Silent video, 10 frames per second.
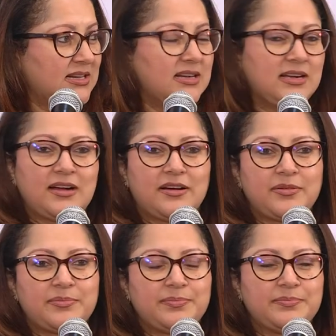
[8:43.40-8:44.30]

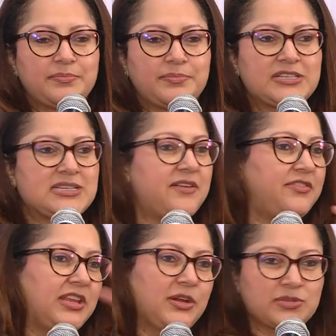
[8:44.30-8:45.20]
because
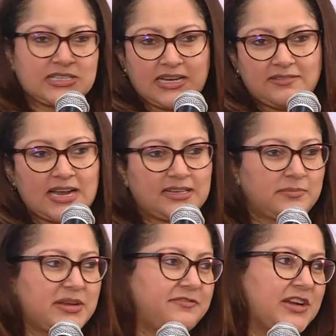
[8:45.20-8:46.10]
everything was getting rattled.
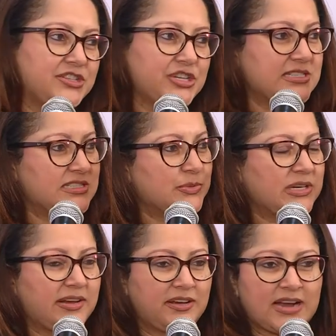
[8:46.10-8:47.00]
My franchisees were
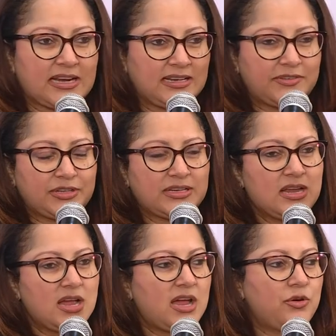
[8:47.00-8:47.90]
getting rattled, everything.
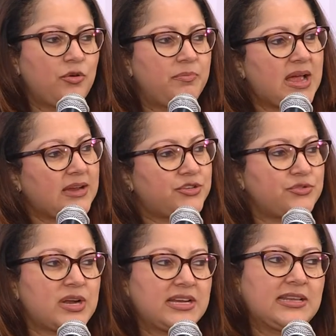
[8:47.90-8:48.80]
I go back to
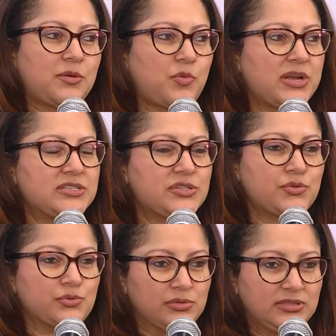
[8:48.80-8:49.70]
running that one
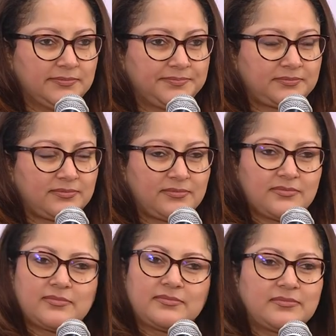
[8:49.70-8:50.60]
school.
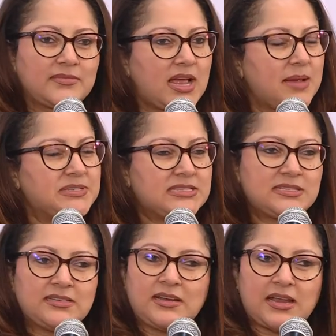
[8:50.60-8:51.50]
I'm
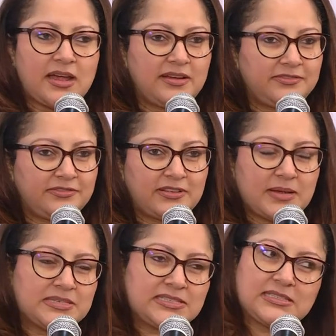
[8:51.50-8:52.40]
still alive,
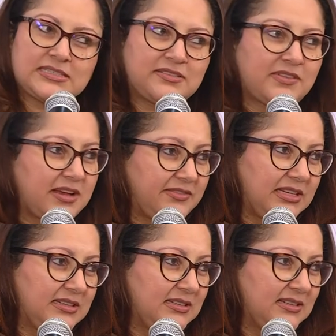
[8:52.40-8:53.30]
I'm still
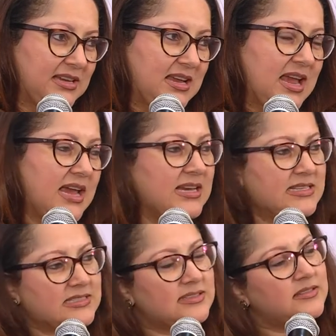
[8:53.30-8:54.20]
surviving, and I
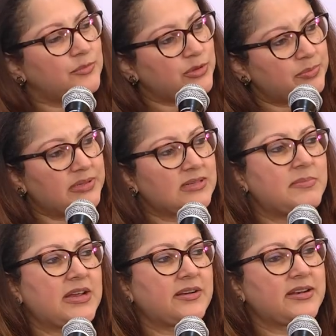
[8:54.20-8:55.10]
will build
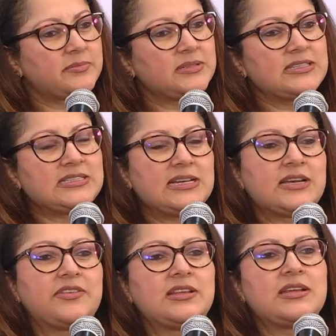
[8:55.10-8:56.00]
my credibility and
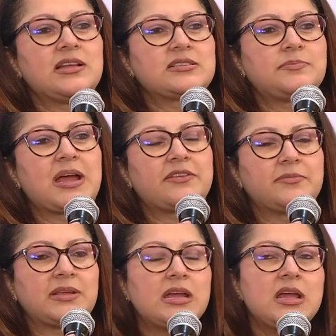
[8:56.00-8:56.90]
everything else back from
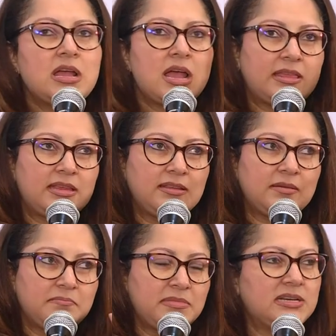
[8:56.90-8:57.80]
there. I think the
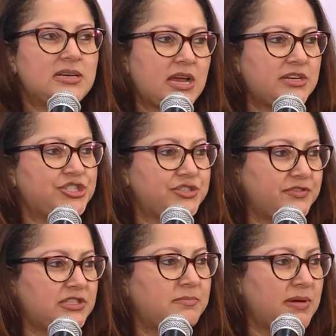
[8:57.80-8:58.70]
minute I
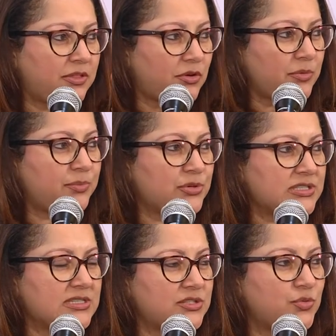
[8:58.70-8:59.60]
shifted my thought
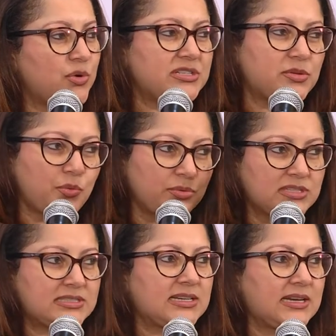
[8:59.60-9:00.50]
process to what is the
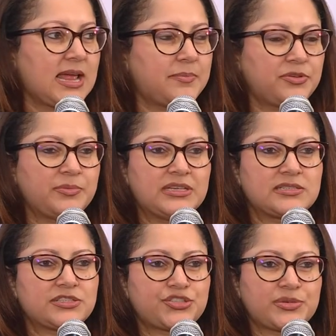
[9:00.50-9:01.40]
worst that can happen to me in this
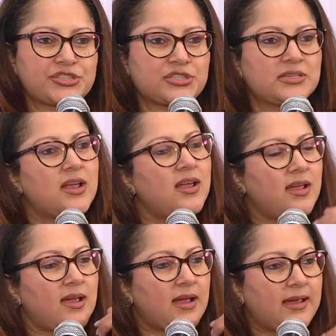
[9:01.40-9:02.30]
situation,
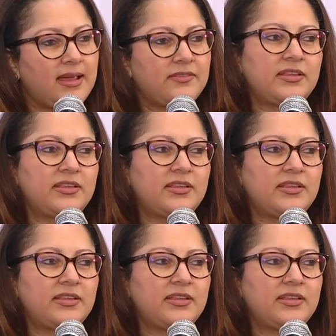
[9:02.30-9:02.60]
everything